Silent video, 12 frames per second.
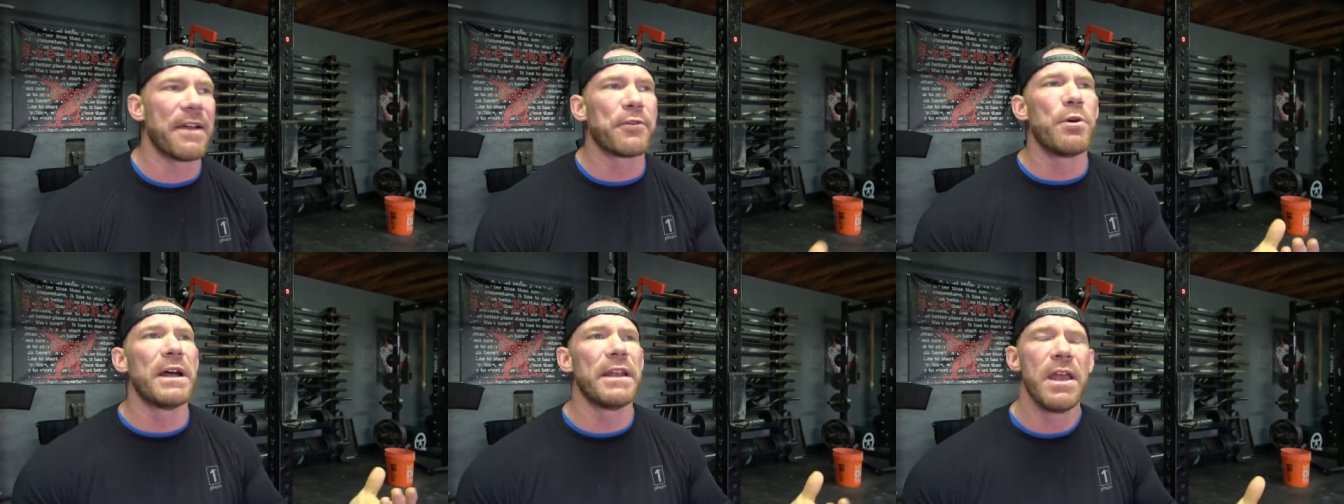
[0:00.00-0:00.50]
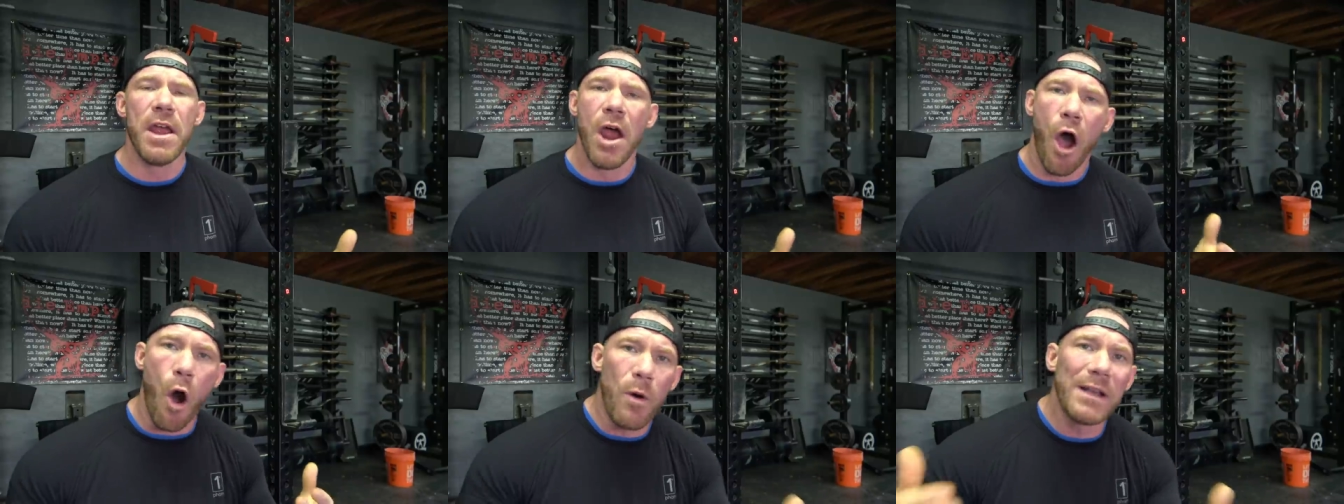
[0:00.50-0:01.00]
Everyone
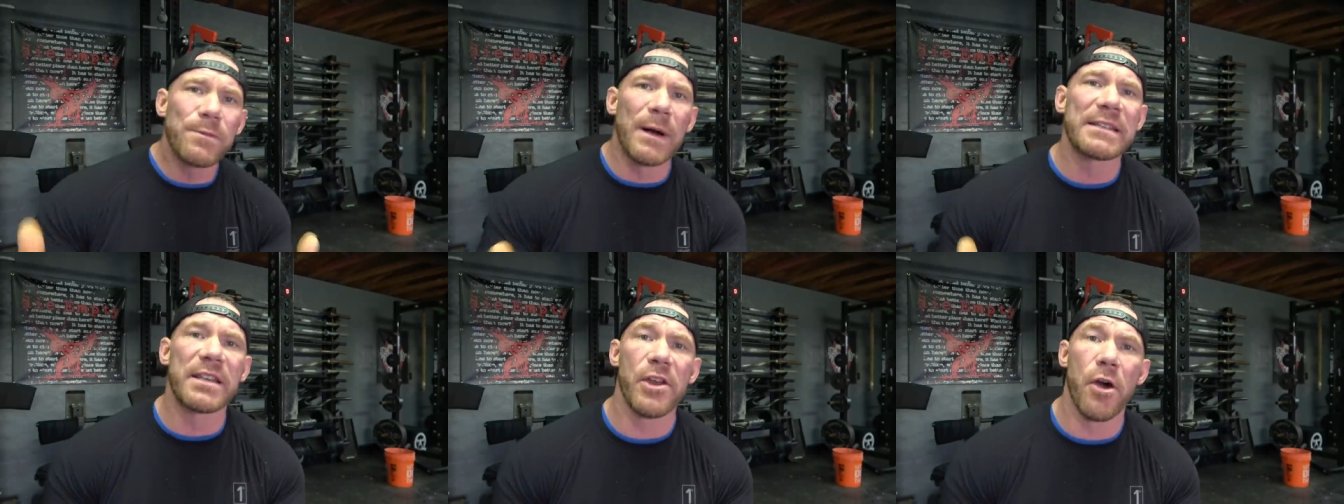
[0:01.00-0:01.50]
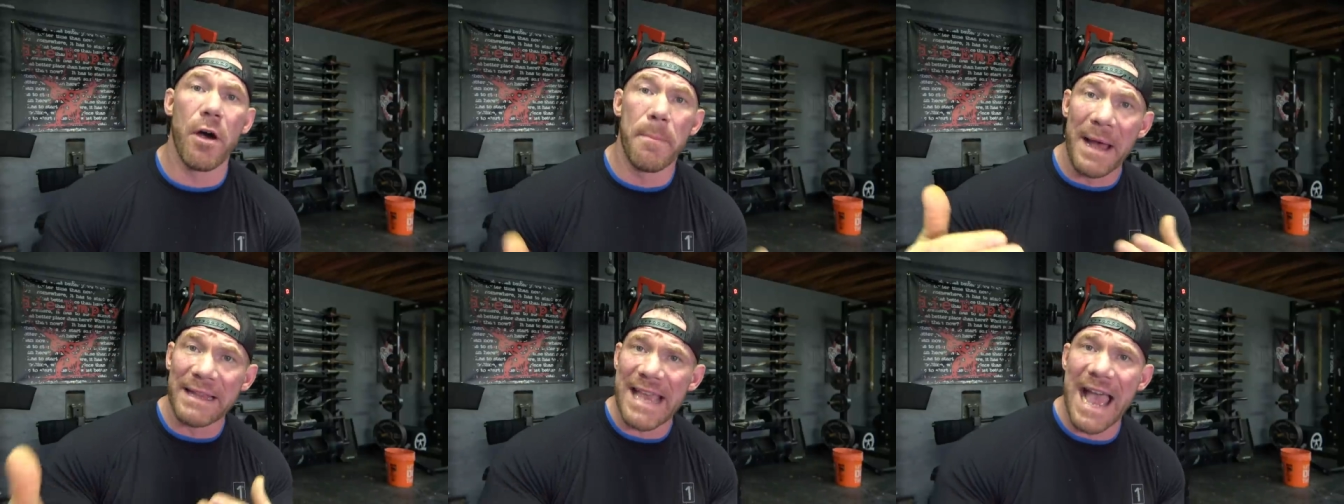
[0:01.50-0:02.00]
always wants to know
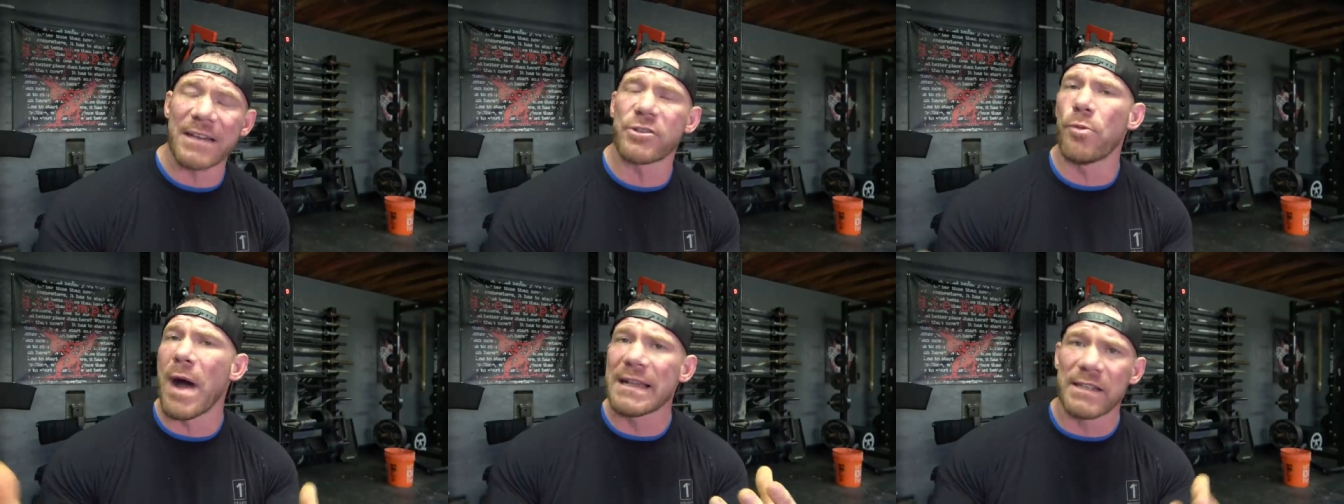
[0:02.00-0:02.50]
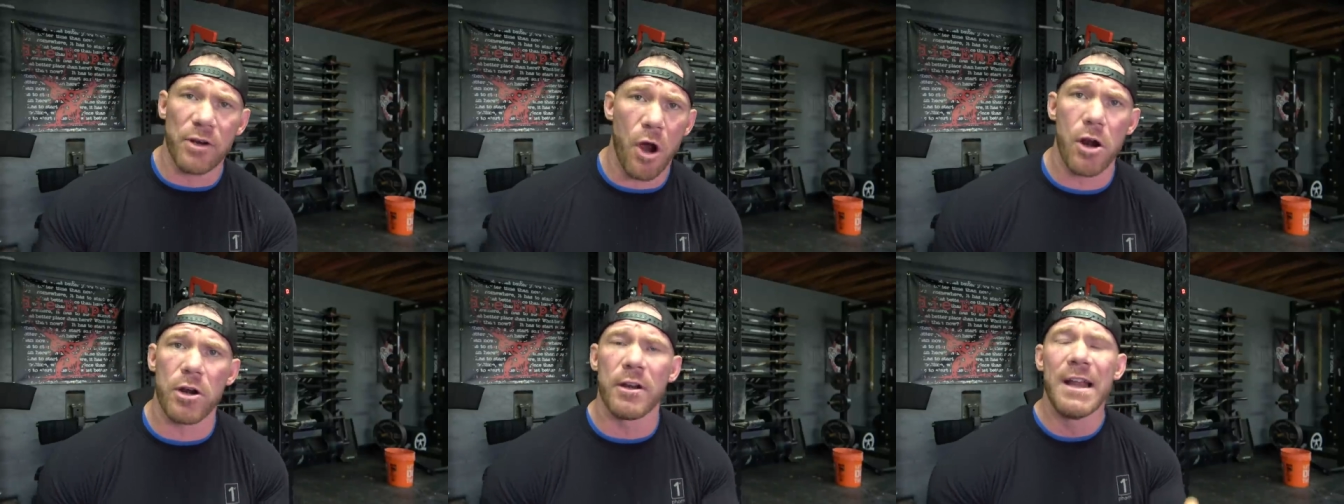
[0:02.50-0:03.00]
about the axle. Why is it
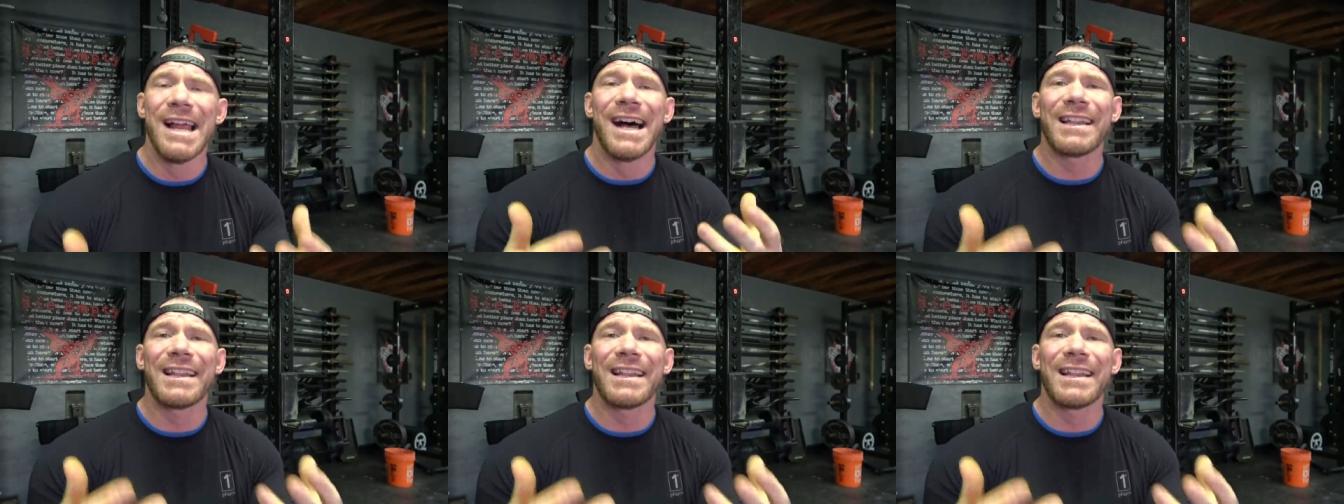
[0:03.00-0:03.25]
harder?